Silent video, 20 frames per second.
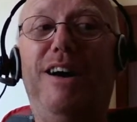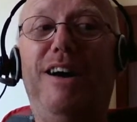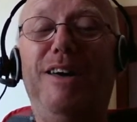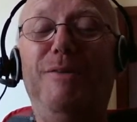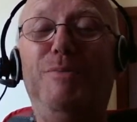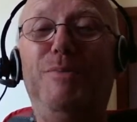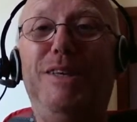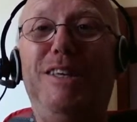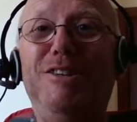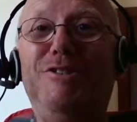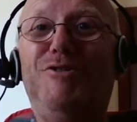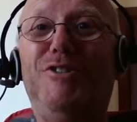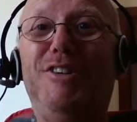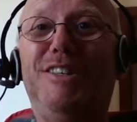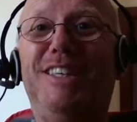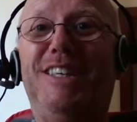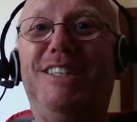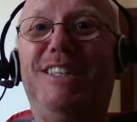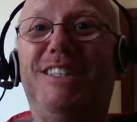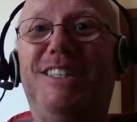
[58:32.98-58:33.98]
It'd be
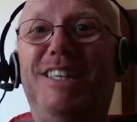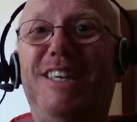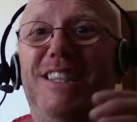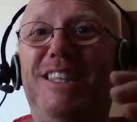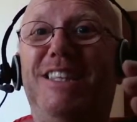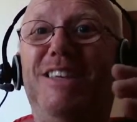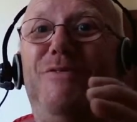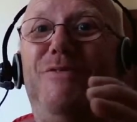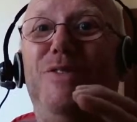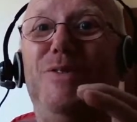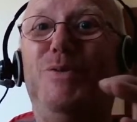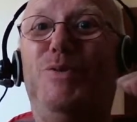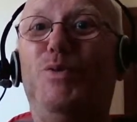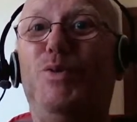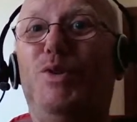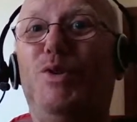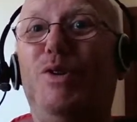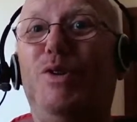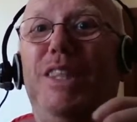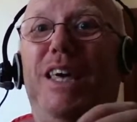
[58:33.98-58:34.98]
interesting to see the difference
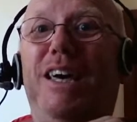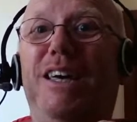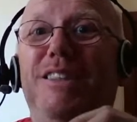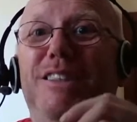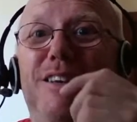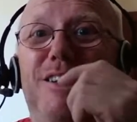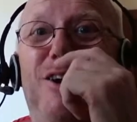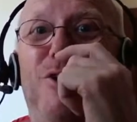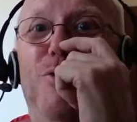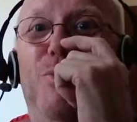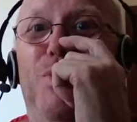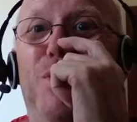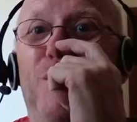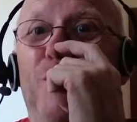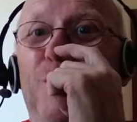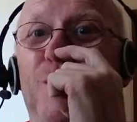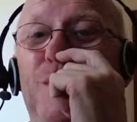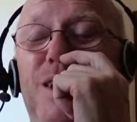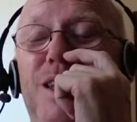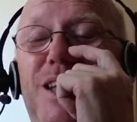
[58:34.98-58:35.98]
between that and the
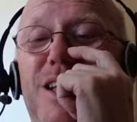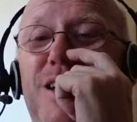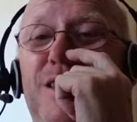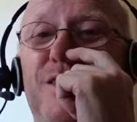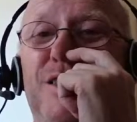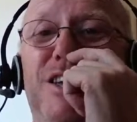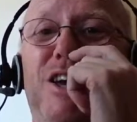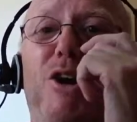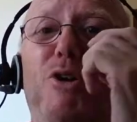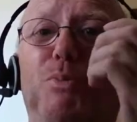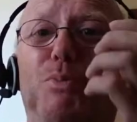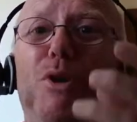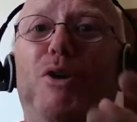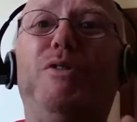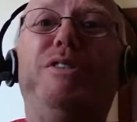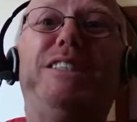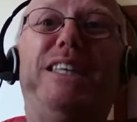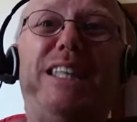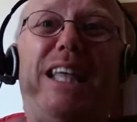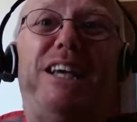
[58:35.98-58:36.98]
GoPro. The GoPro
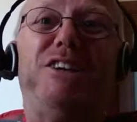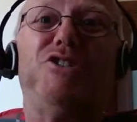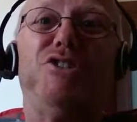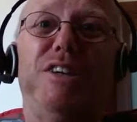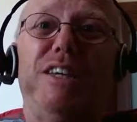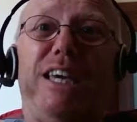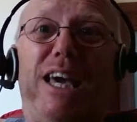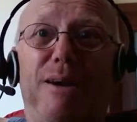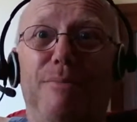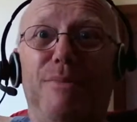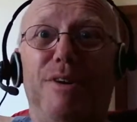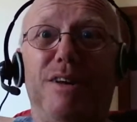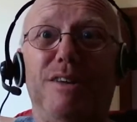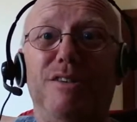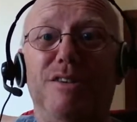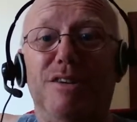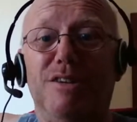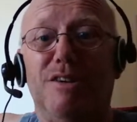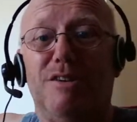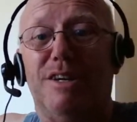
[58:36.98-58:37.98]
is an action camera.
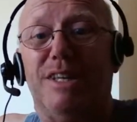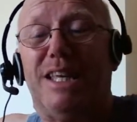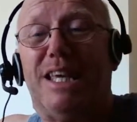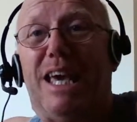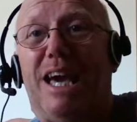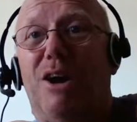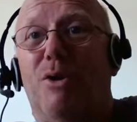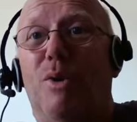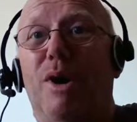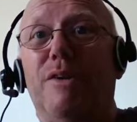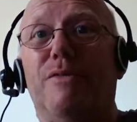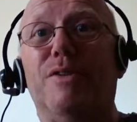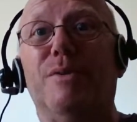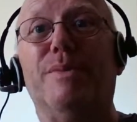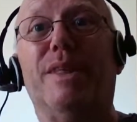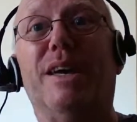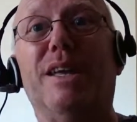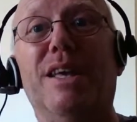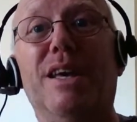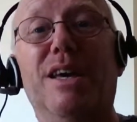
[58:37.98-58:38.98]
You're not going to get away from
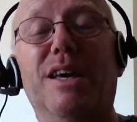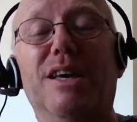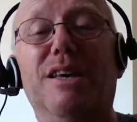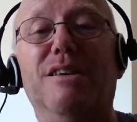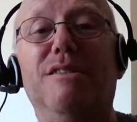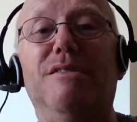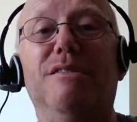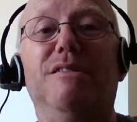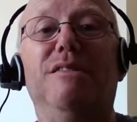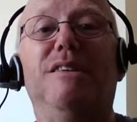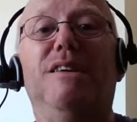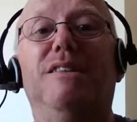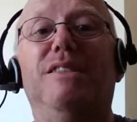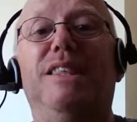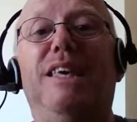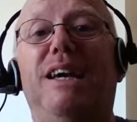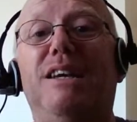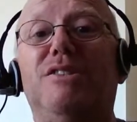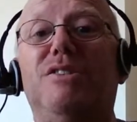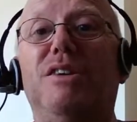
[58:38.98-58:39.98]
that.
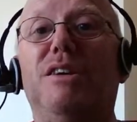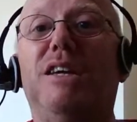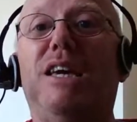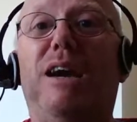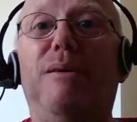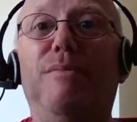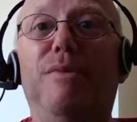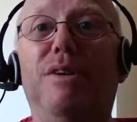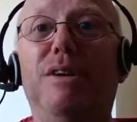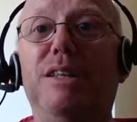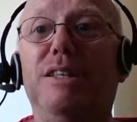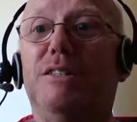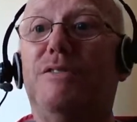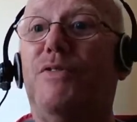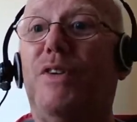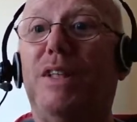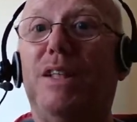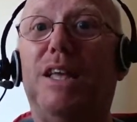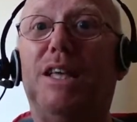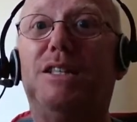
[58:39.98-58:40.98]
The action camera and its
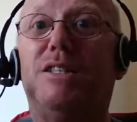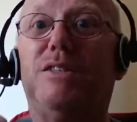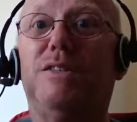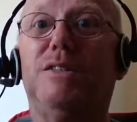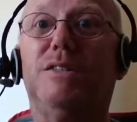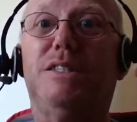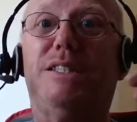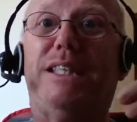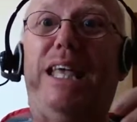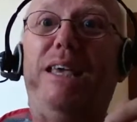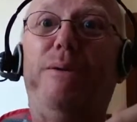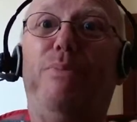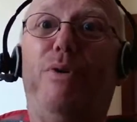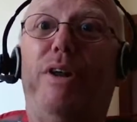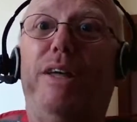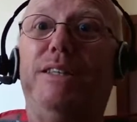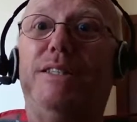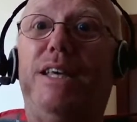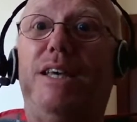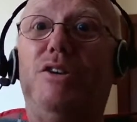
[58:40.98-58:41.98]

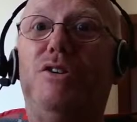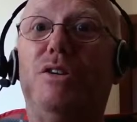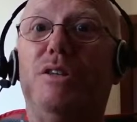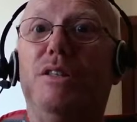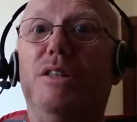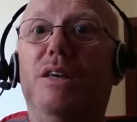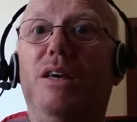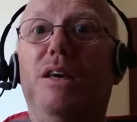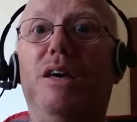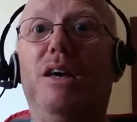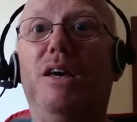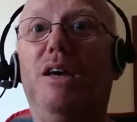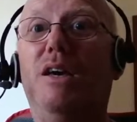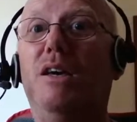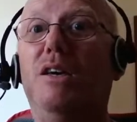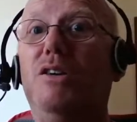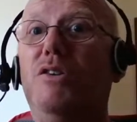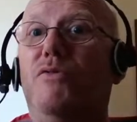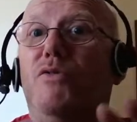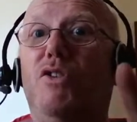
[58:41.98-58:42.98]
stabilization.
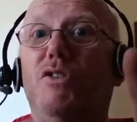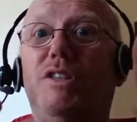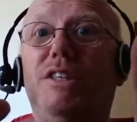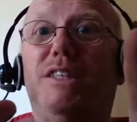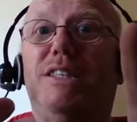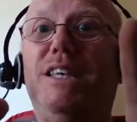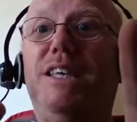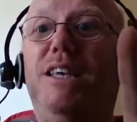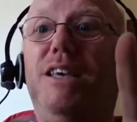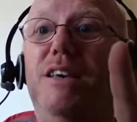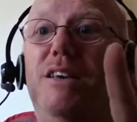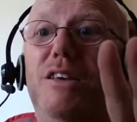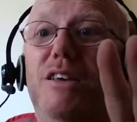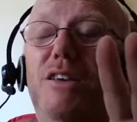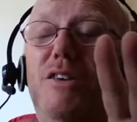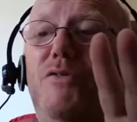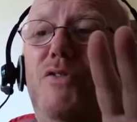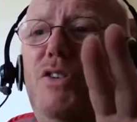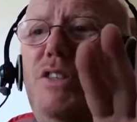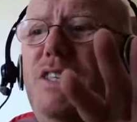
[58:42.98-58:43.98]
You've got to
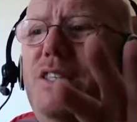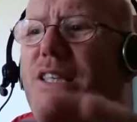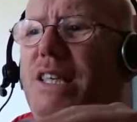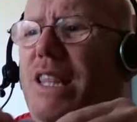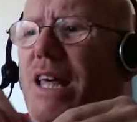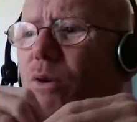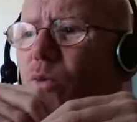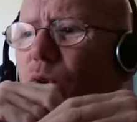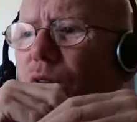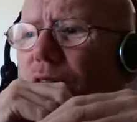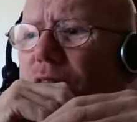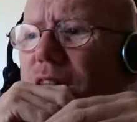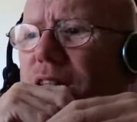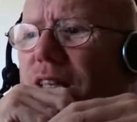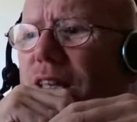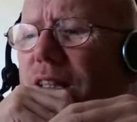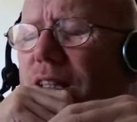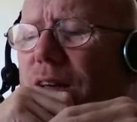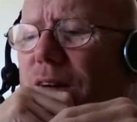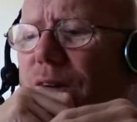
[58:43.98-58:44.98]
see that one I
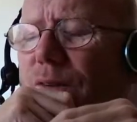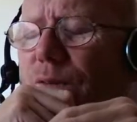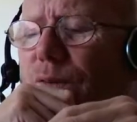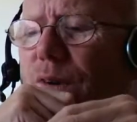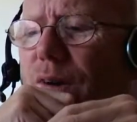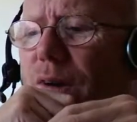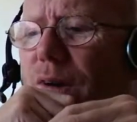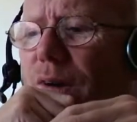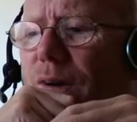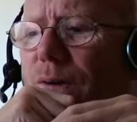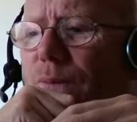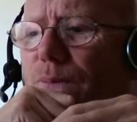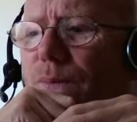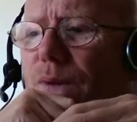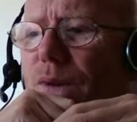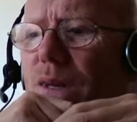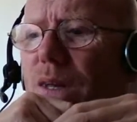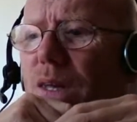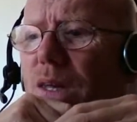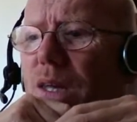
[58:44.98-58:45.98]
did of
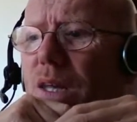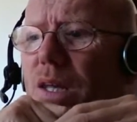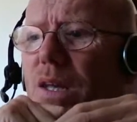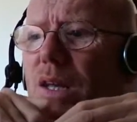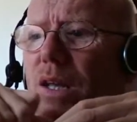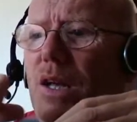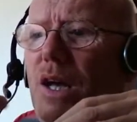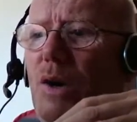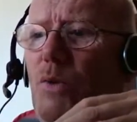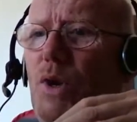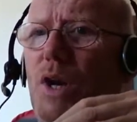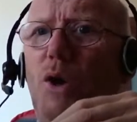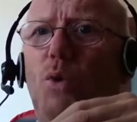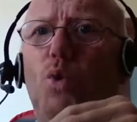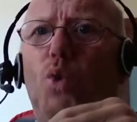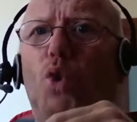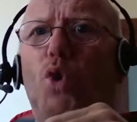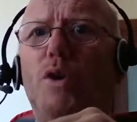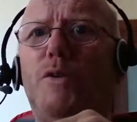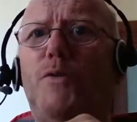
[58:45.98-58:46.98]
when I
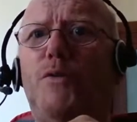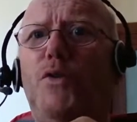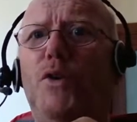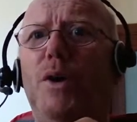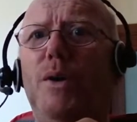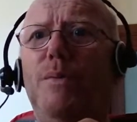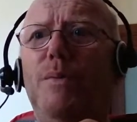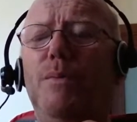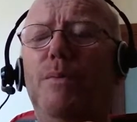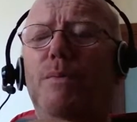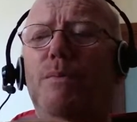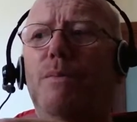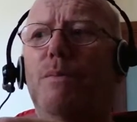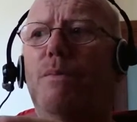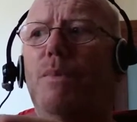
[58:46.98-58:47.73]
walked from